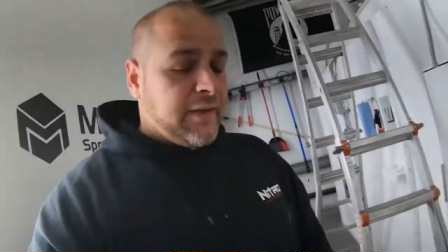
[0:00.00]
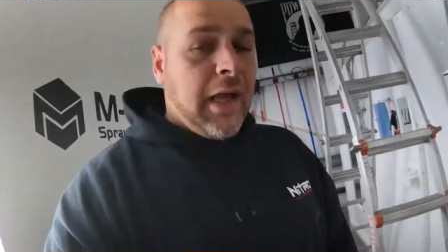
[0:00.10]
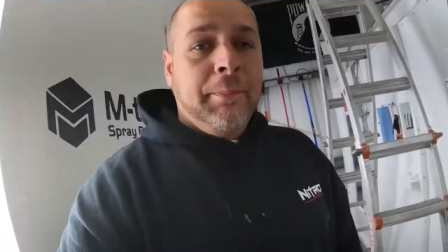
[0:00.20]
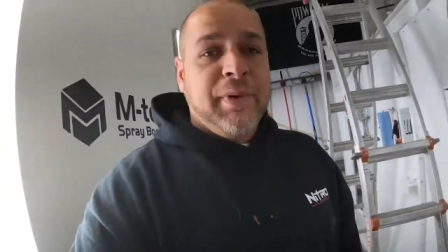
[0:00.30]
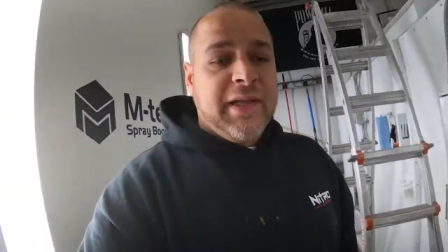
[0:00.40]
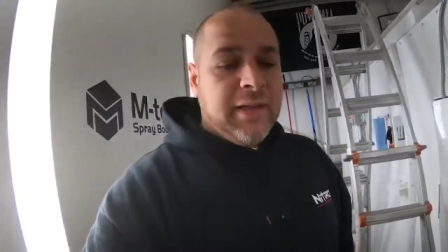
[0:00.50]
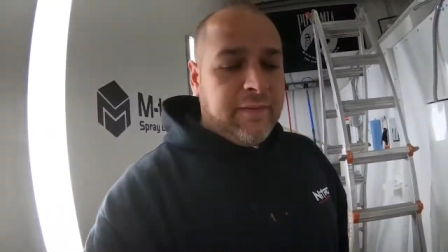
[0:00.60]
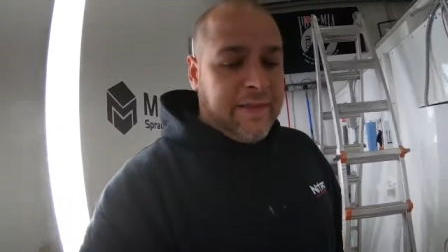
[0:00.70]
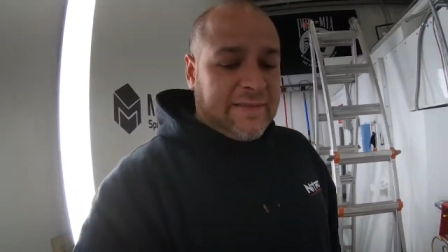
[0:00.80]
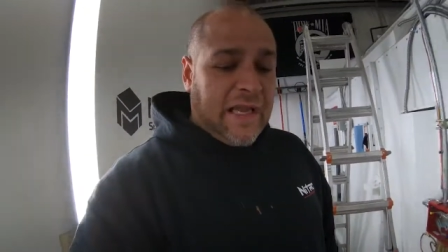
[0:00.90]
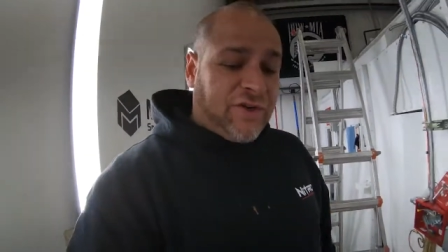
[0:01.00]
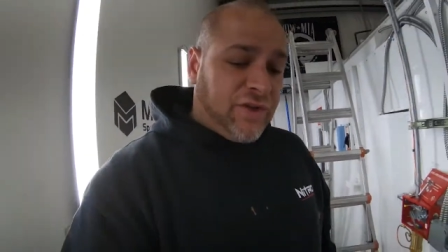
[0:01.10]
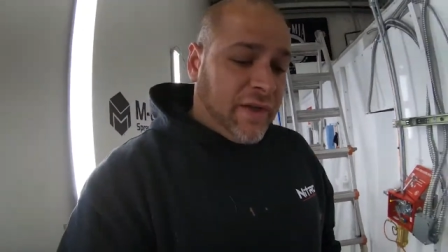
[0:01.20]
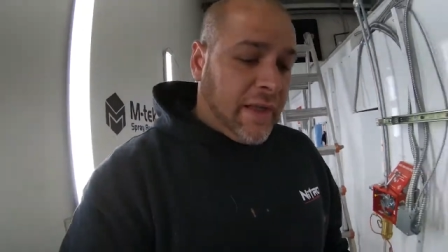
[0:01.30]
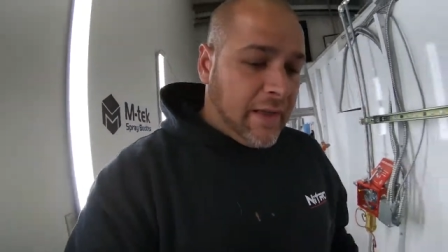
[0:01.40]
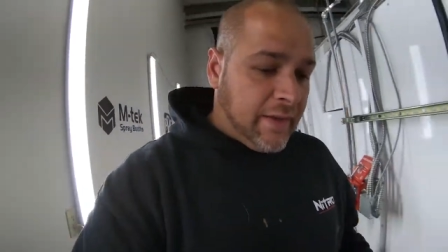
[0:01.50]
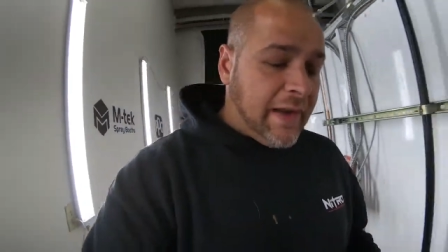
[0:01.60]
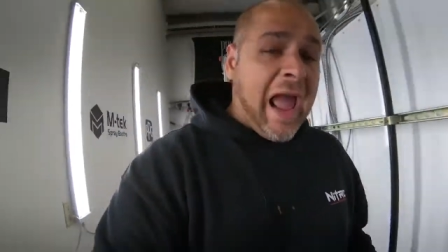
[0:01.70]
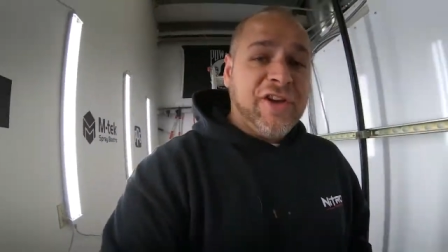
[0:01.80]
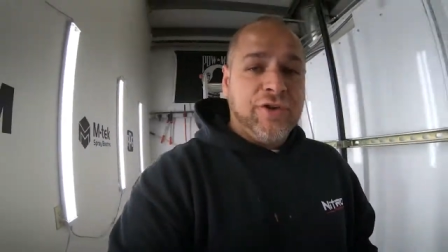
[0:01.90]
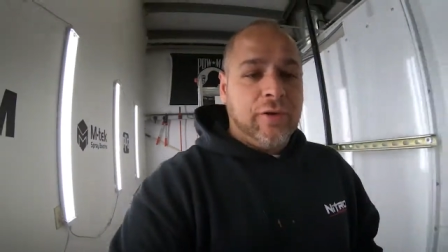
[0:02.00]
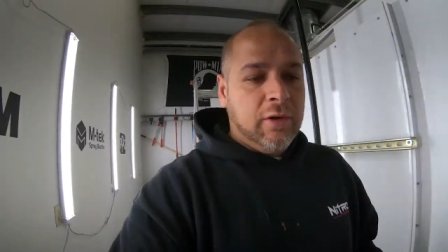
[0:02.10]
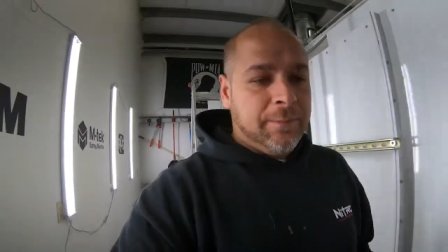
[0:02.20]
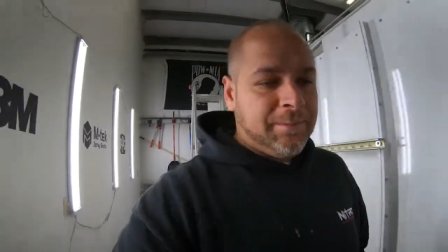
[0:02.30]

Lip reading: company that's actually national